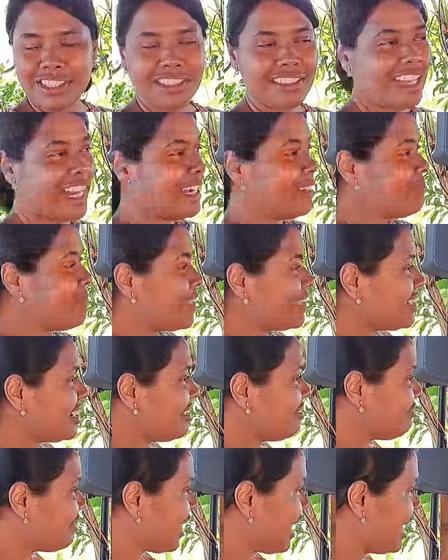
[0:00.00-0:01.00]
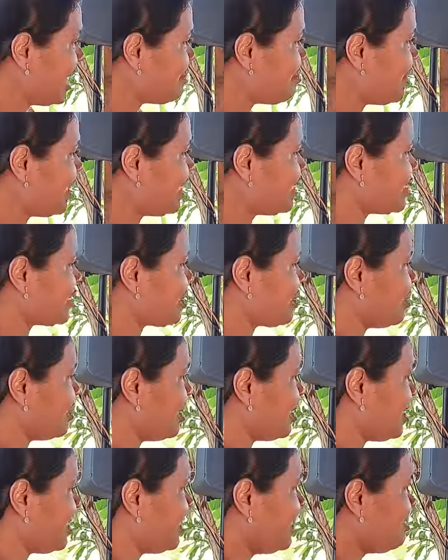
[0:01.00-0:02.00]
that method failed me in school
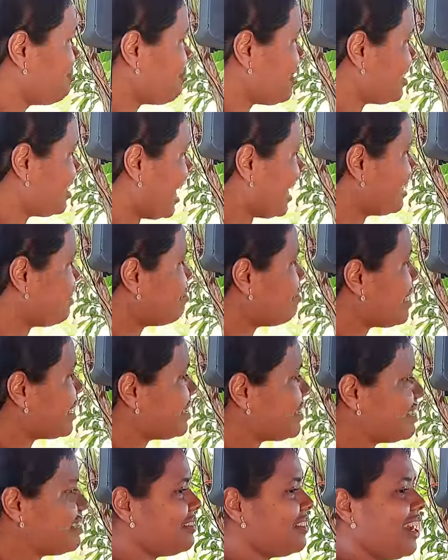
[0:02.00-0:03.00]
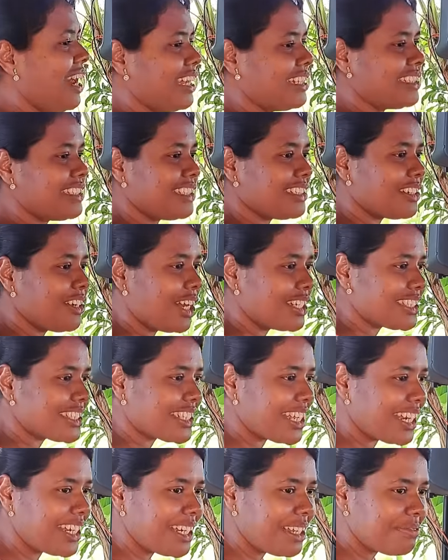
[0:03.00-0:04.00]
but that method works in god's
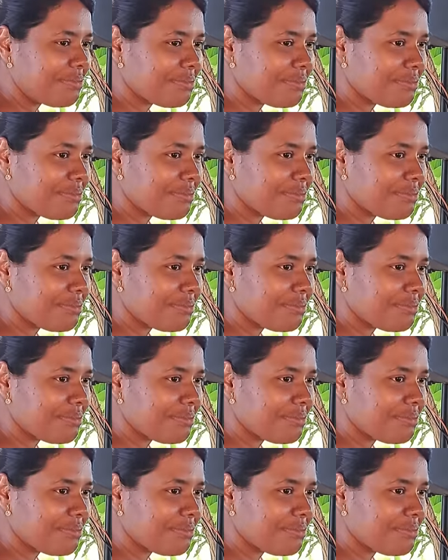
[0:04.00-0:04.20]
kingdom